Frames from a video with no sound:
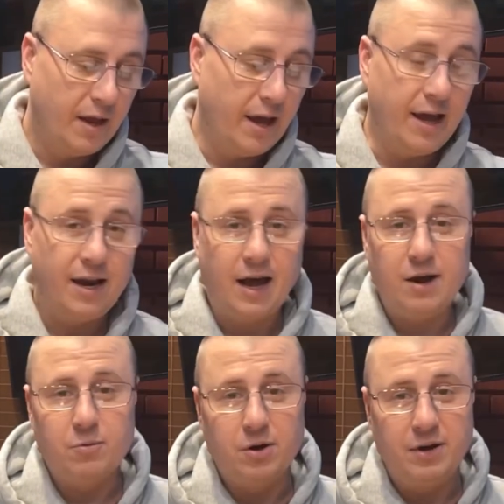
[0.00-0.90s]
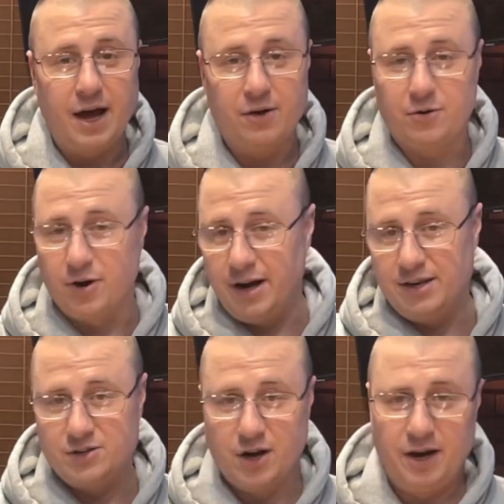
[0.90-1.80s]
And I wrote down
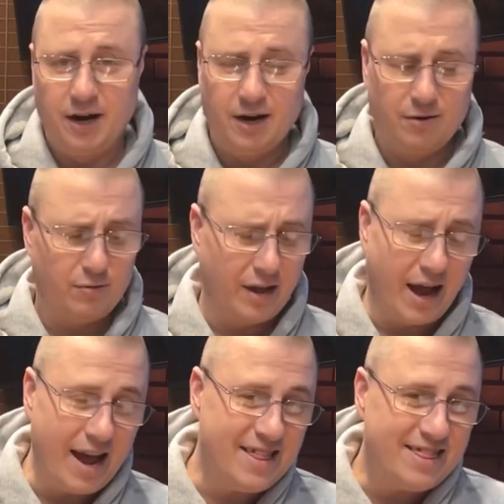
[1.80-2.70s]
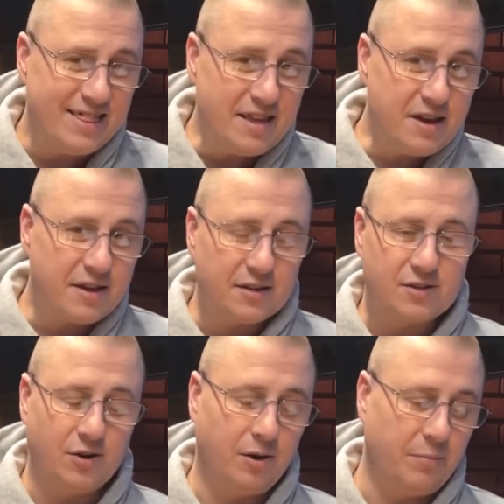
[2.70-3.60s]
grades right here that I think it's
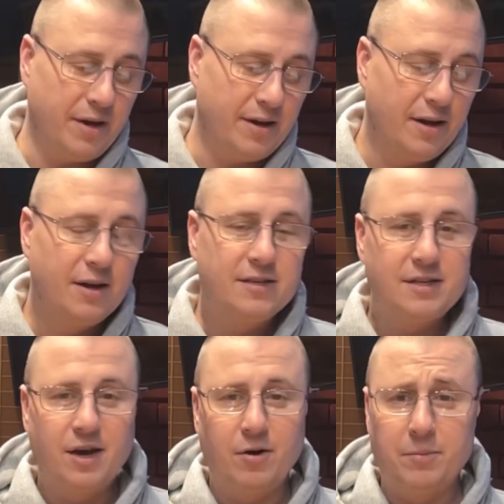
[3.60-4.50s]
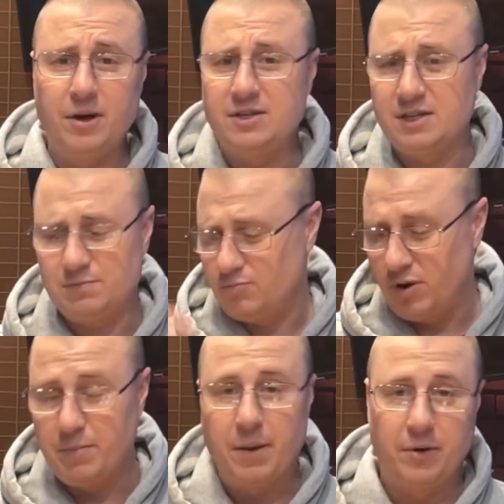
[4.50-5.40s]
going to be. So I'm not just
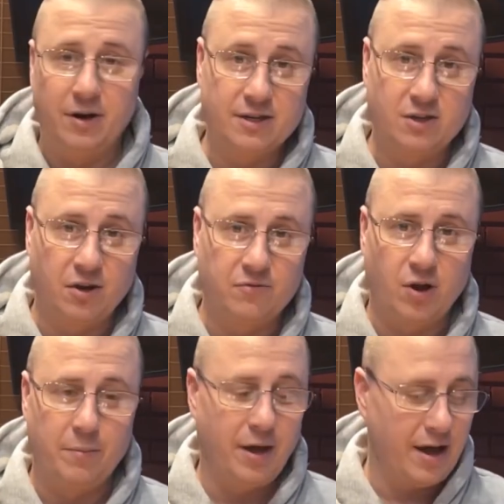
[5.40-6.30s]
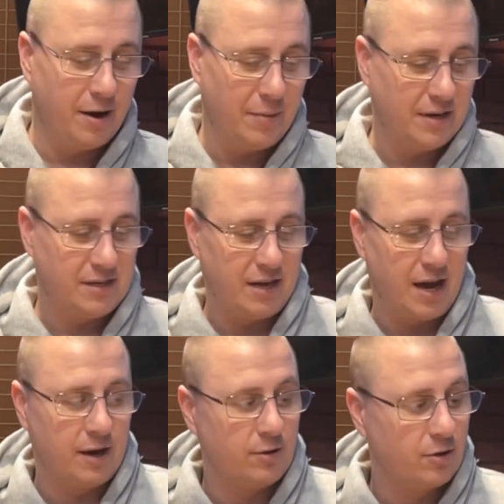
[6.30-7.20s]
remembering this off the top of my head. I'm actually
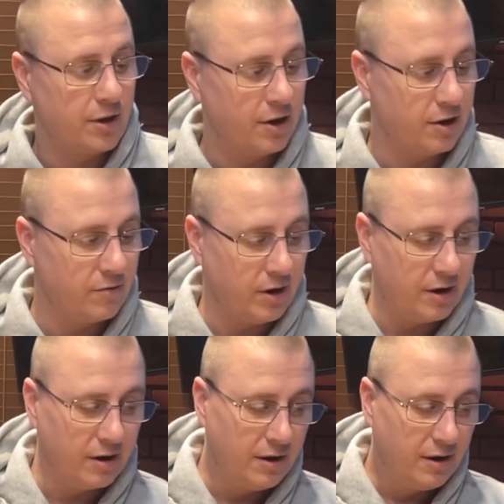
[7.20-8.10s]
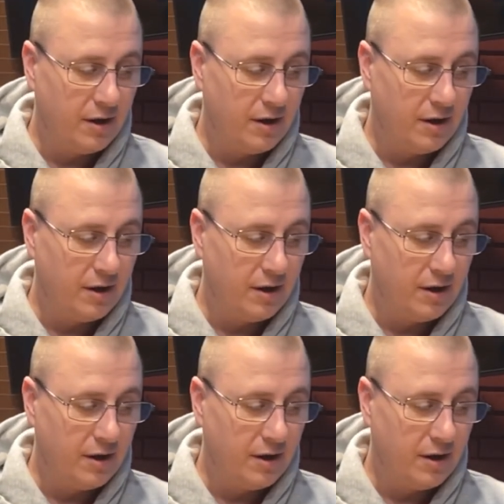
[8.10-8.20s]
kind of looking over here.